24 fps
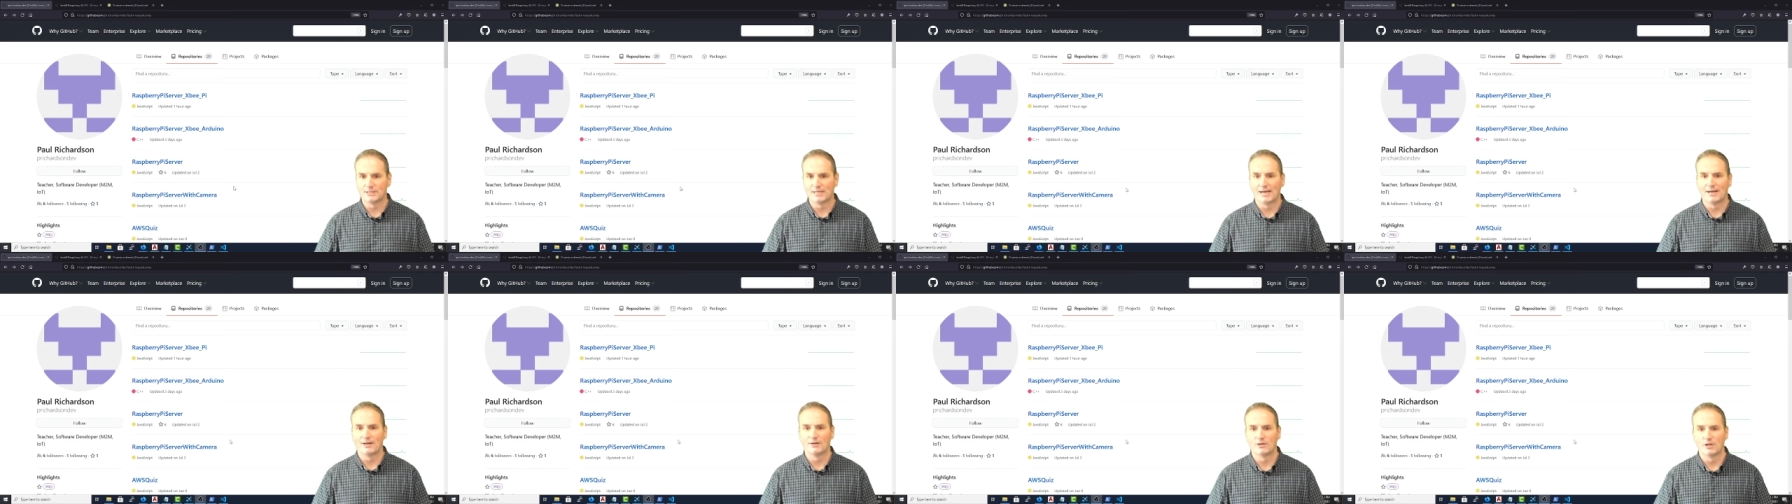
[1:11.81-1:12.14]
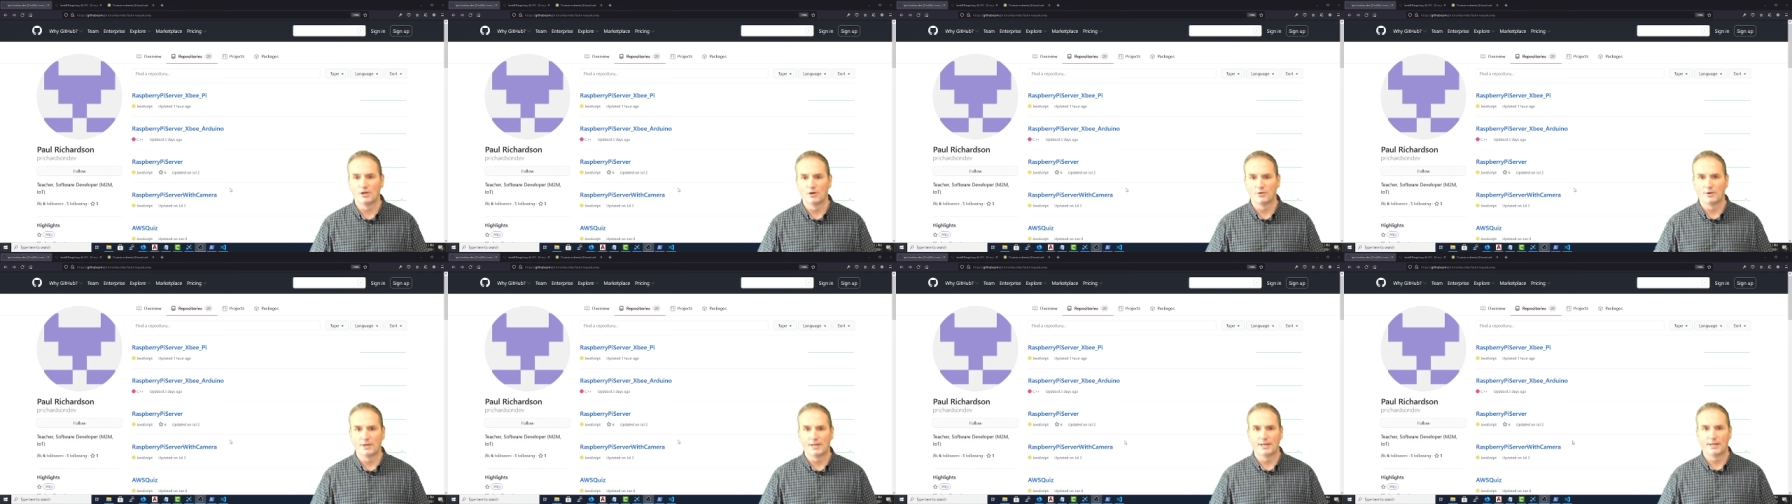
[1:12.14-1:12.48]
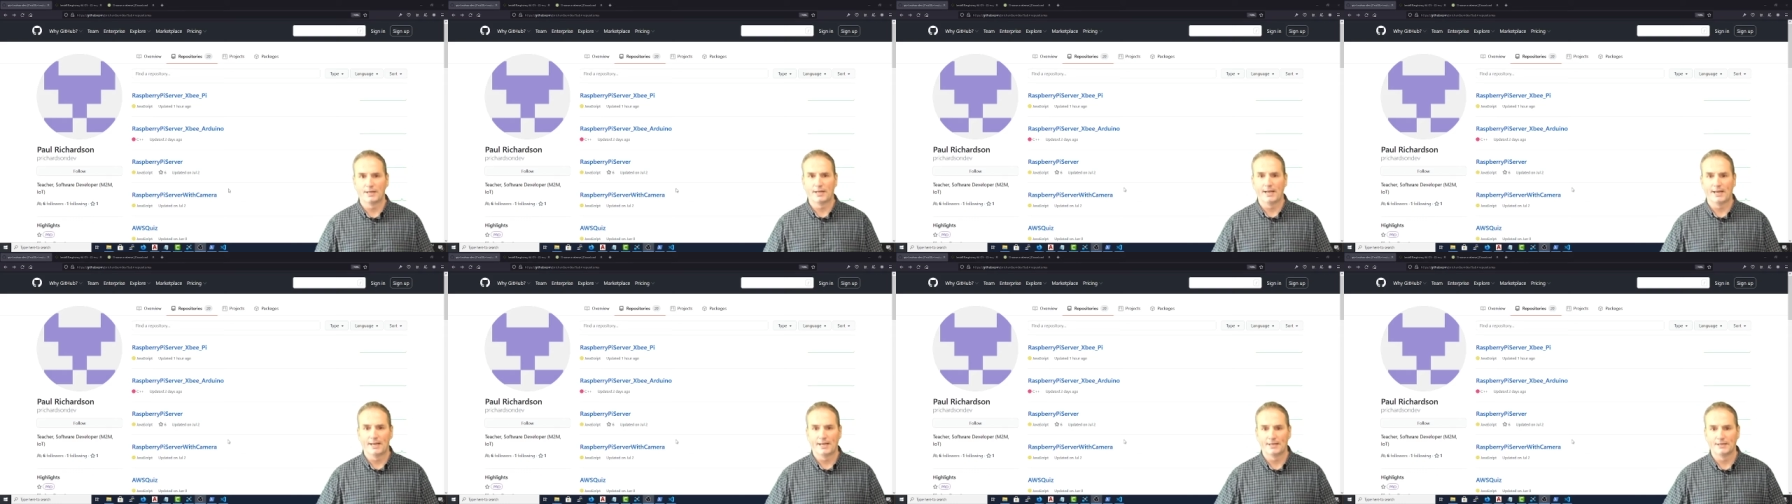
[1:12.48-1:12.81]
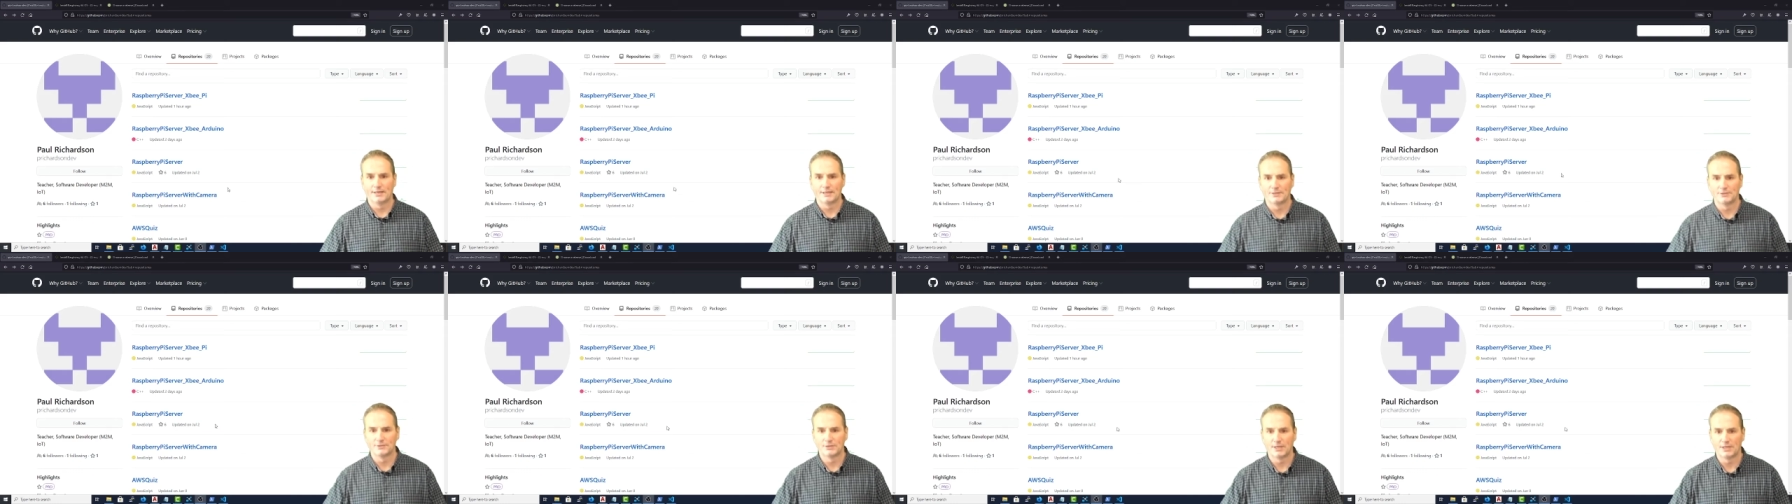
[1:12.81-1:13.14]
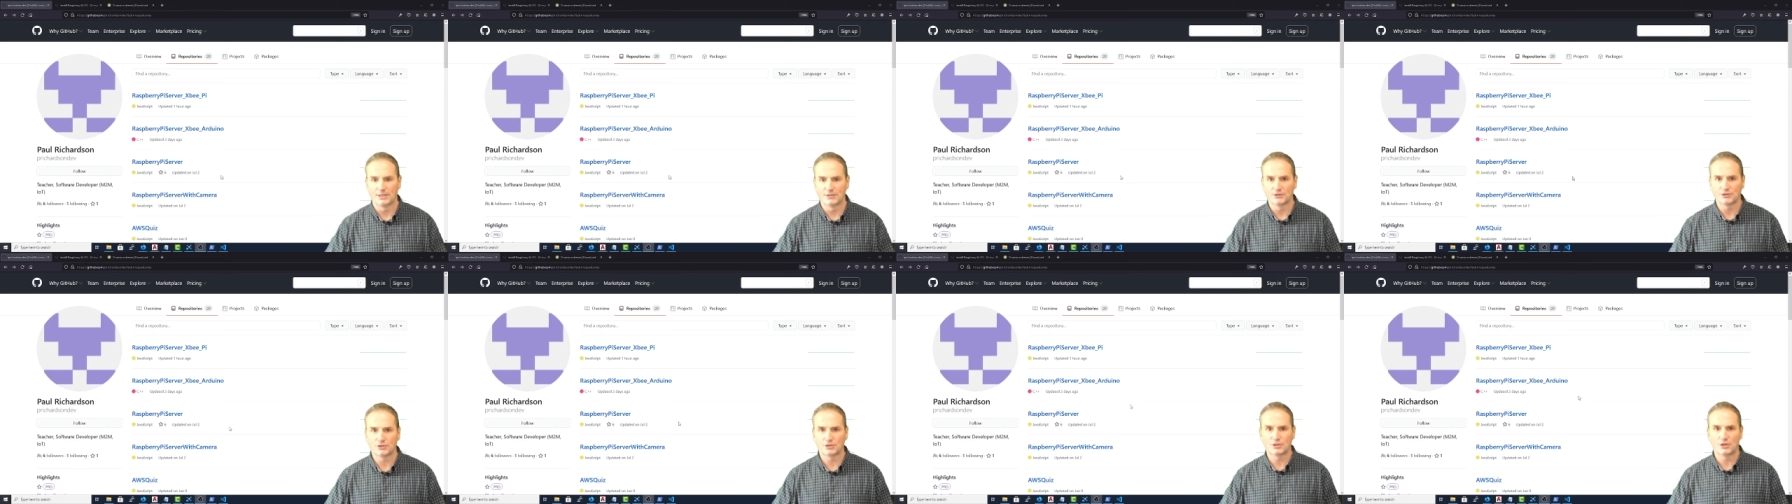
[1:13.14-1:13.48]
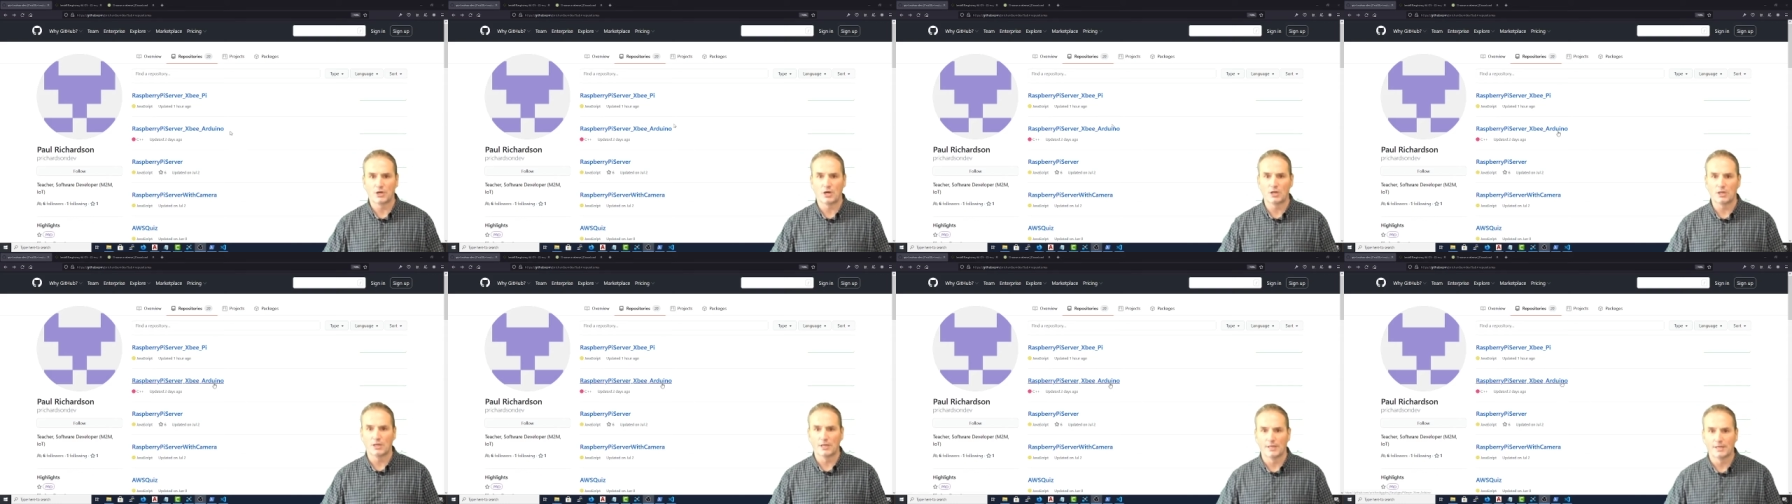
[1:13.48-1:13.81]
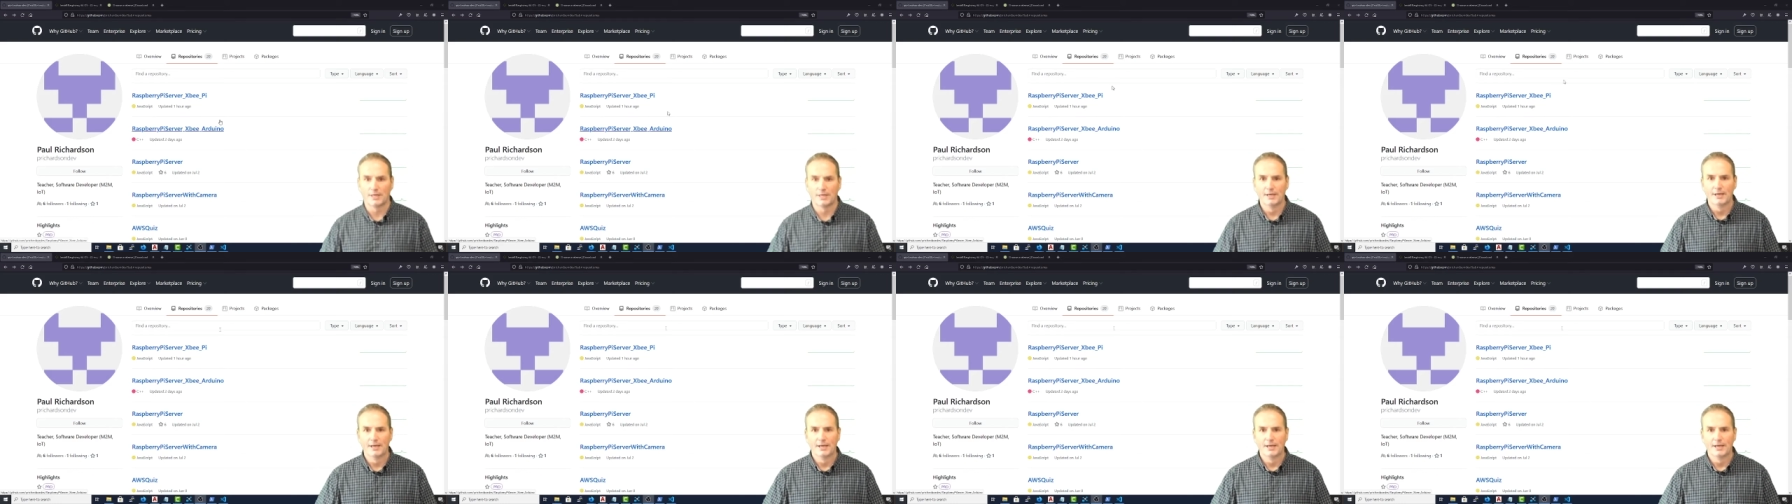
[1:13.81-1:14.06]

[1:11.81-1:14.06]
download it and install it.